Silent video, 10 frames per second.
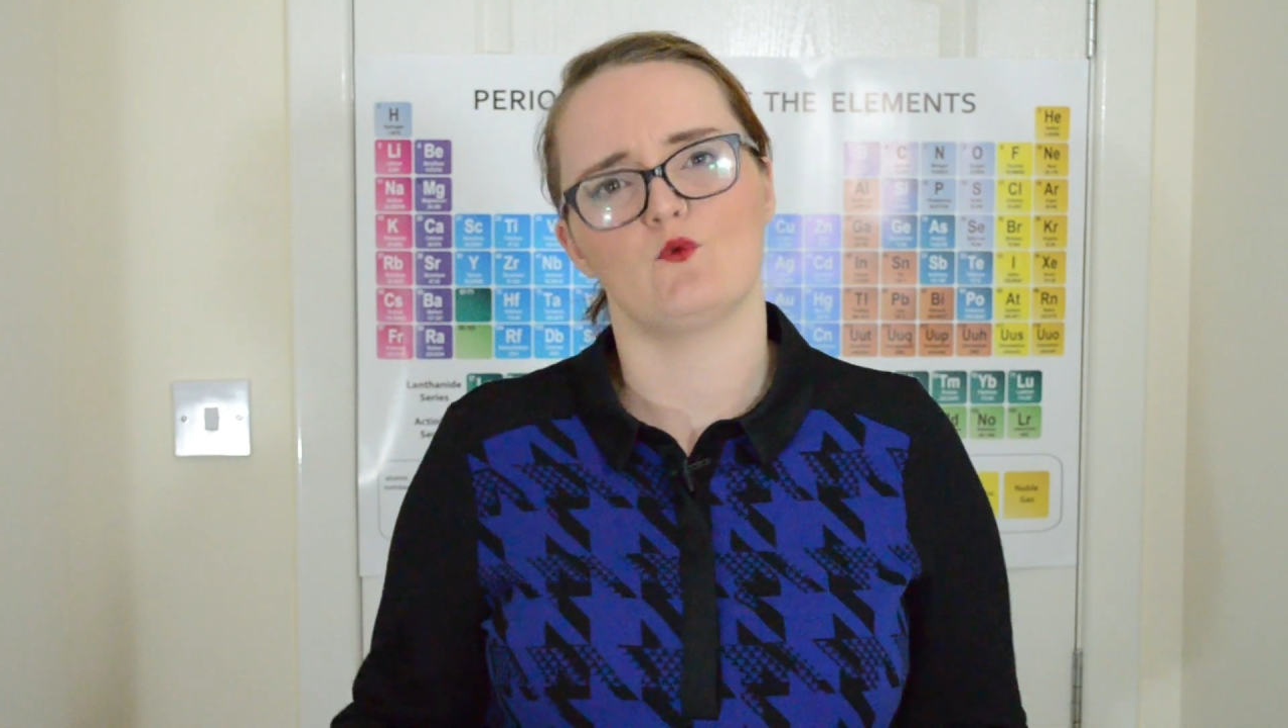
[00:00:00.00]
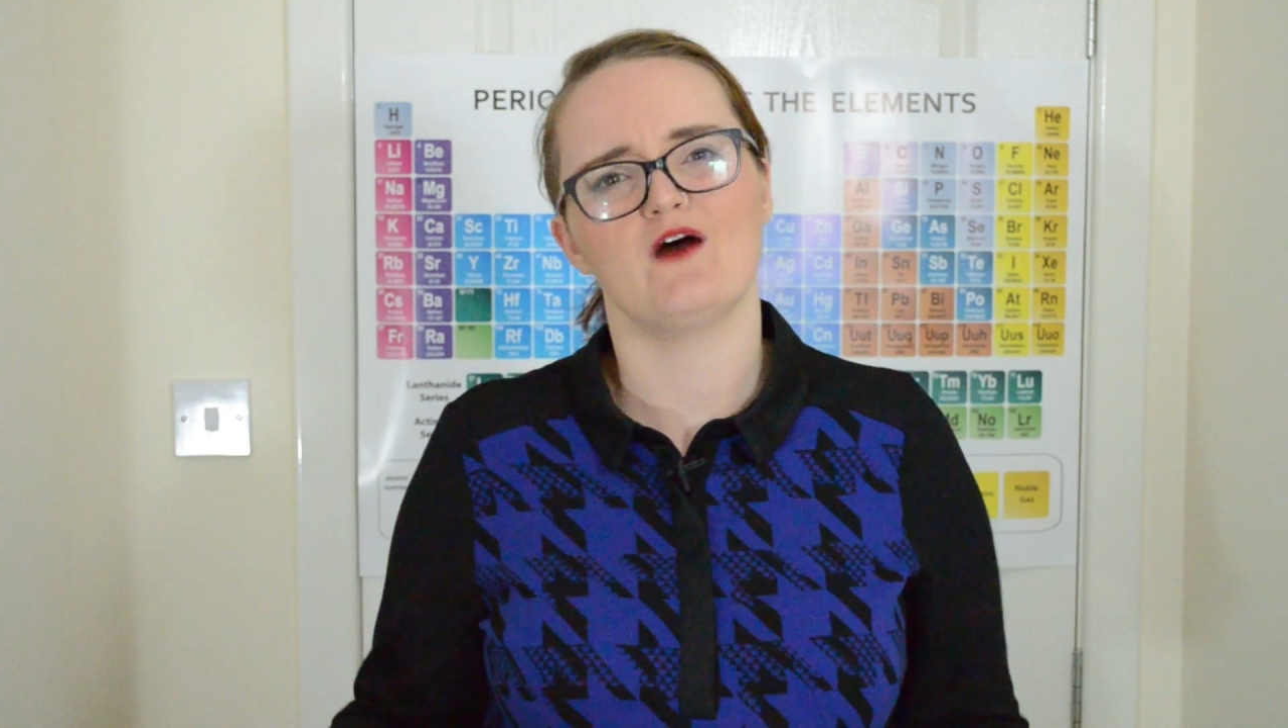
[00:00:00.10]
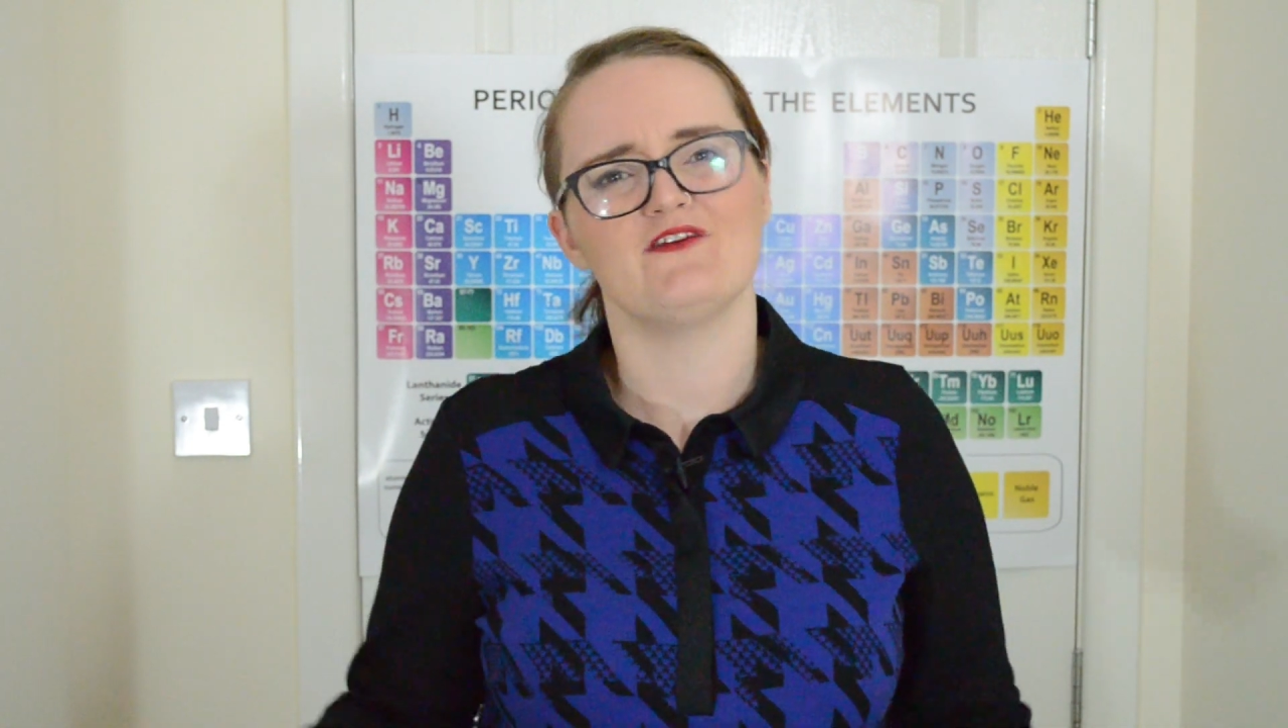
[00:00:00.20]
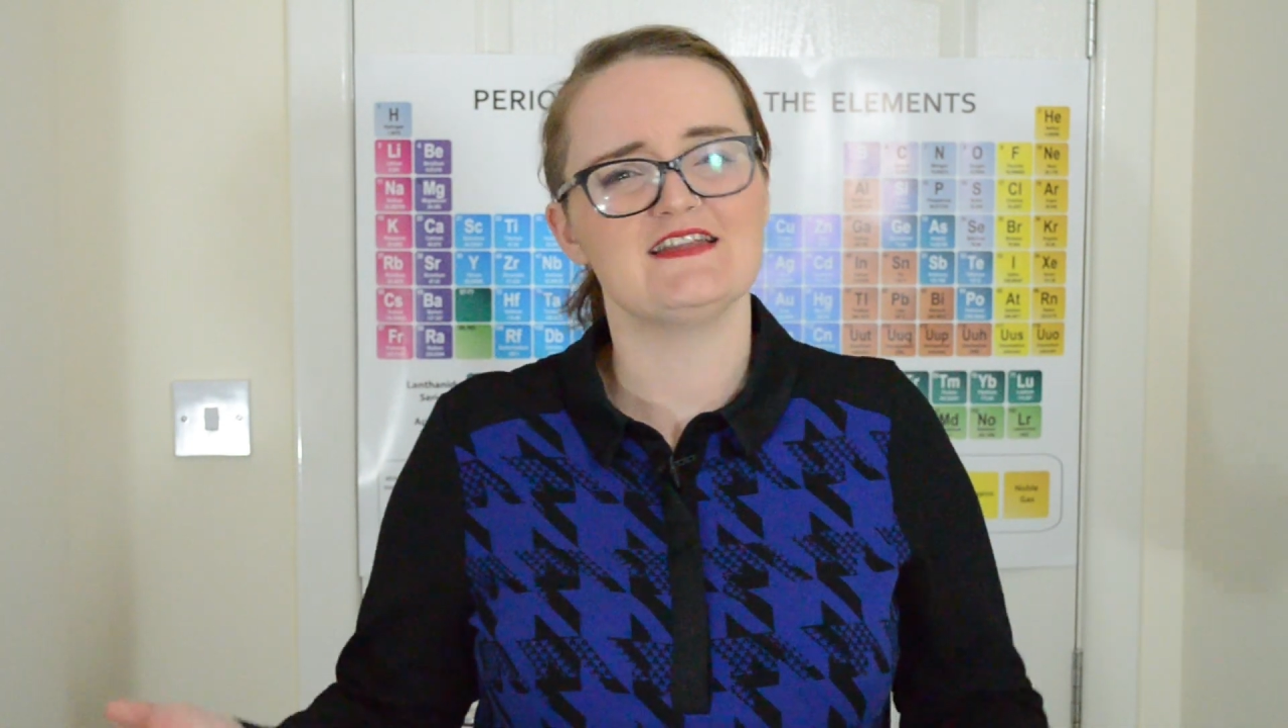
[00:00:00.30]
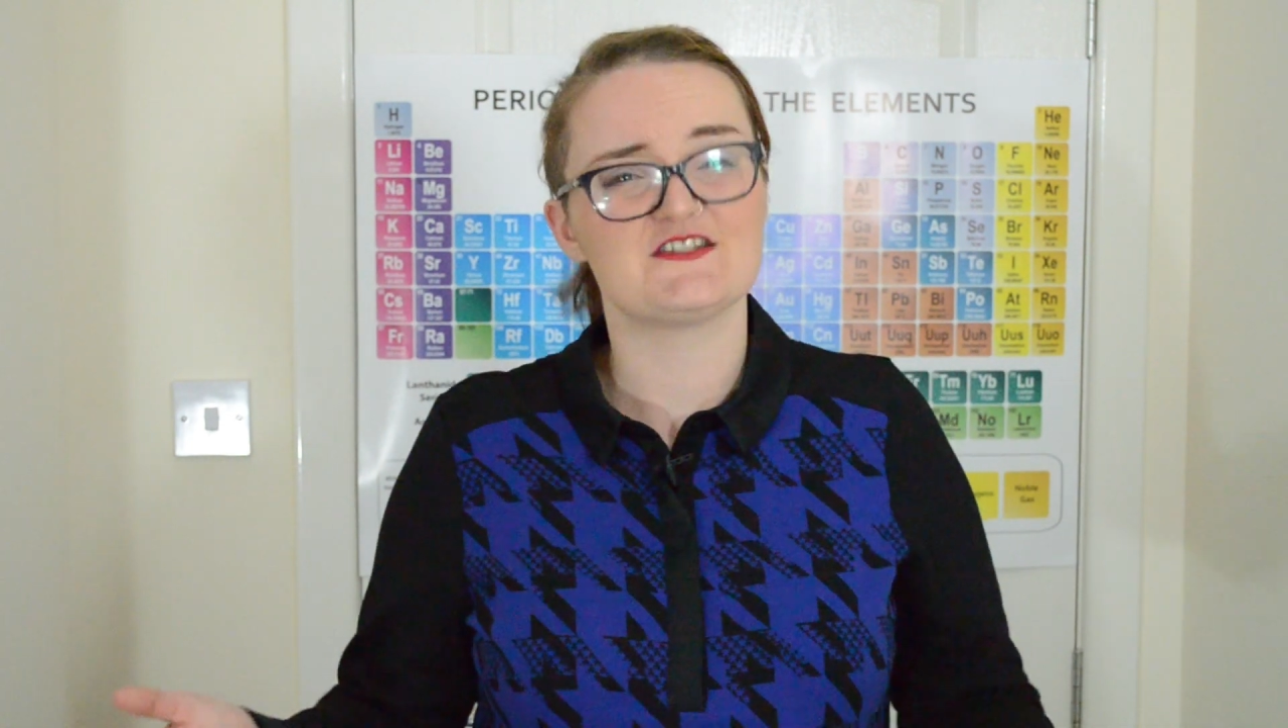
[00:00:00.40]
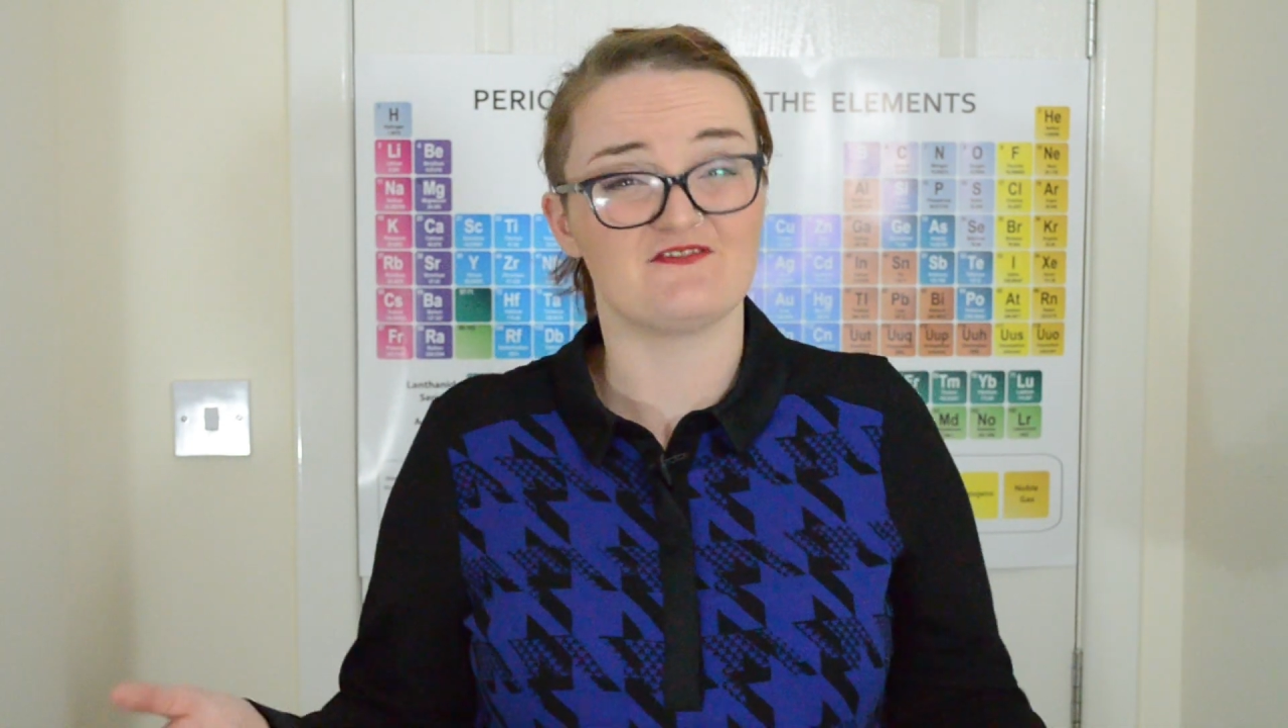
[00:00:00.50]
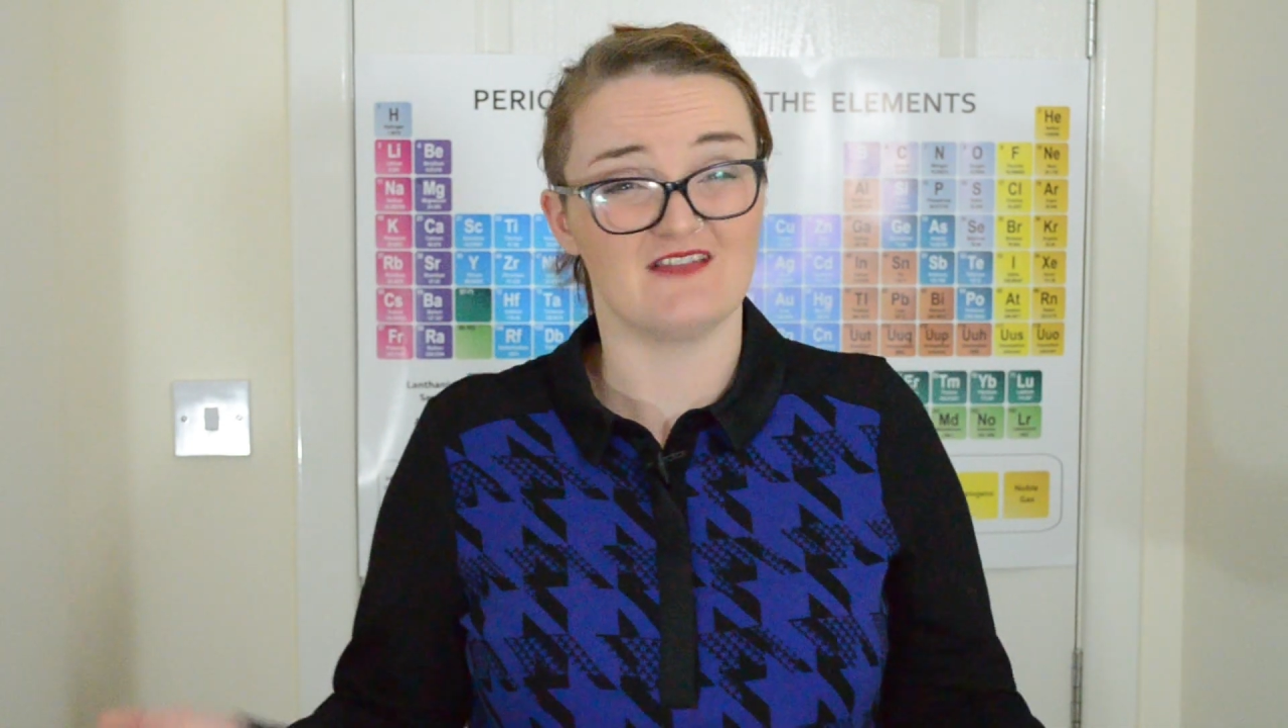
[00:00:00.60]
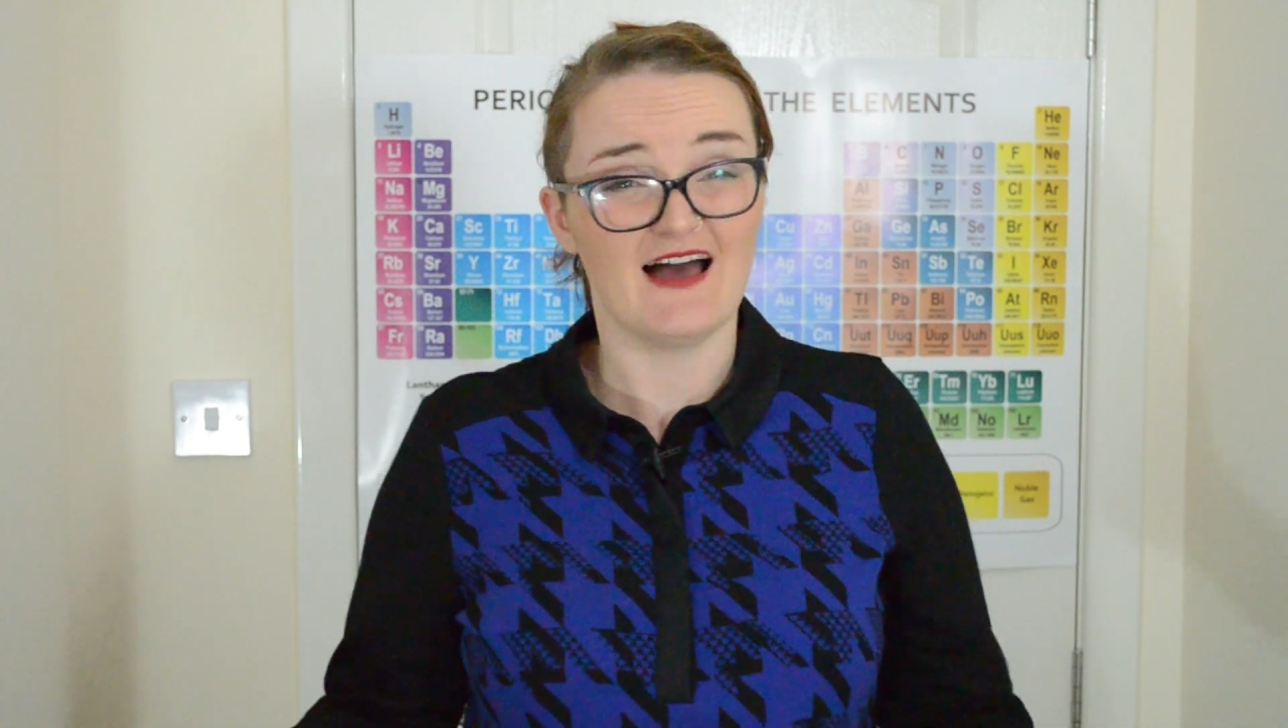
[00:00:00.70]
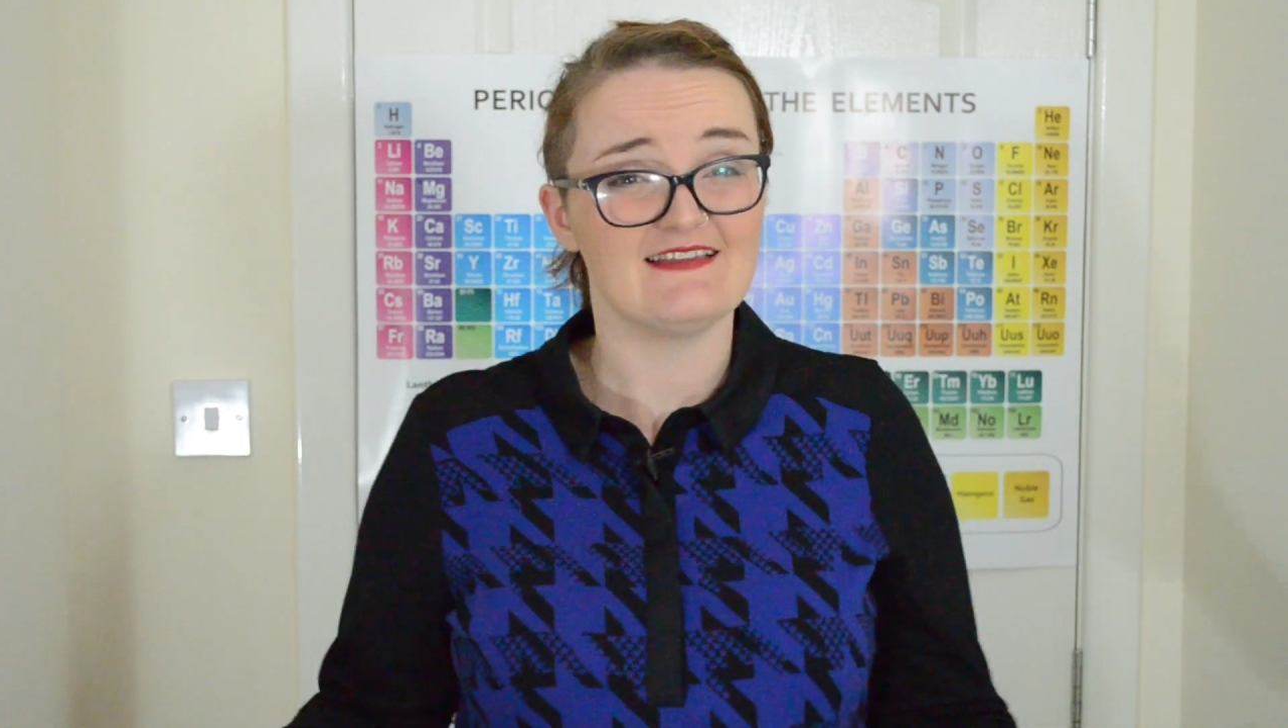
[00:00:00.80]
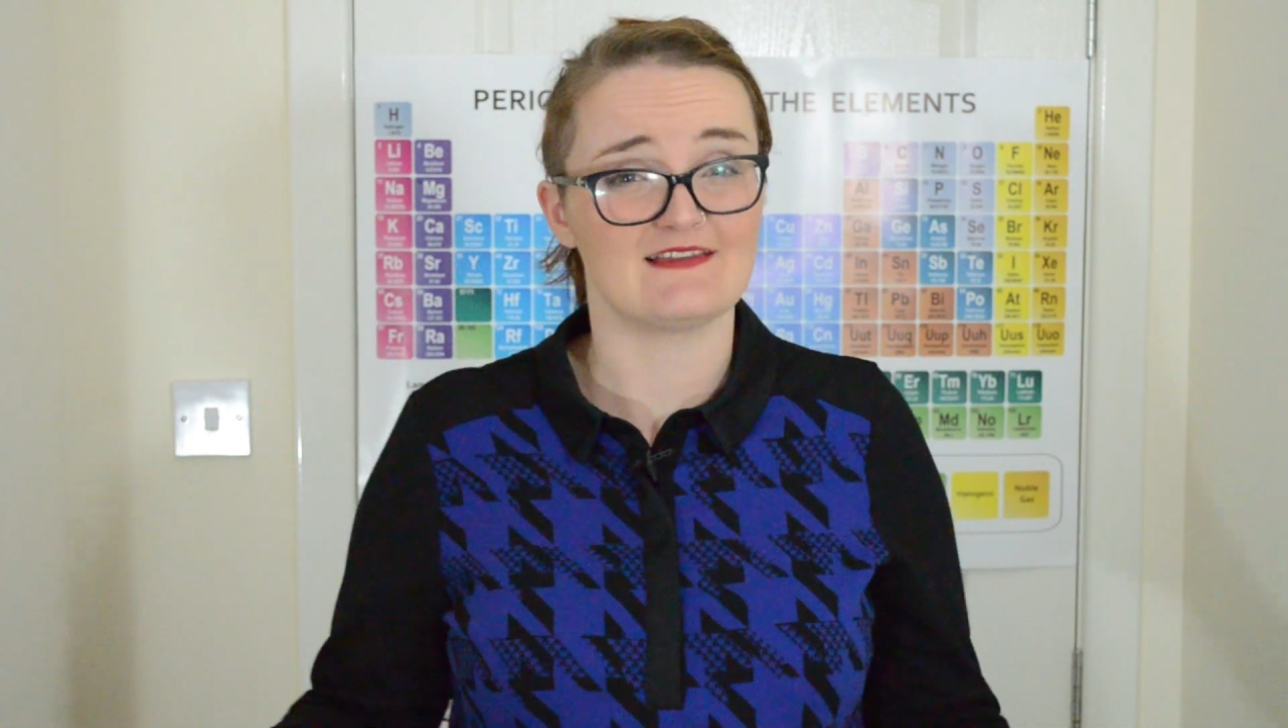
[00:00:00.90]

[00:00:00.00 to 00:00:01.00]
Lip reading: What if I need to fly